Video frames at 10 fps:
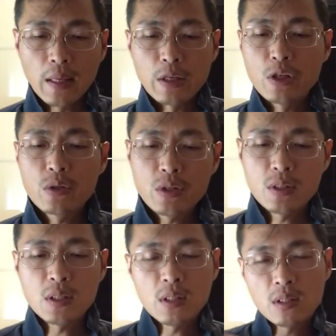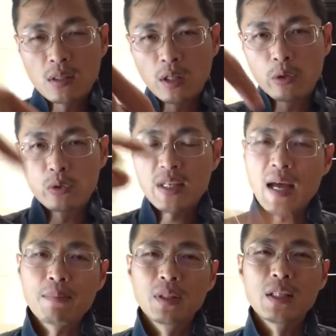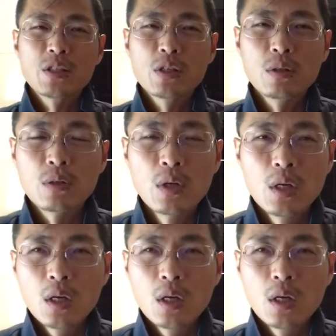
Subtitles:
they use this little tablet to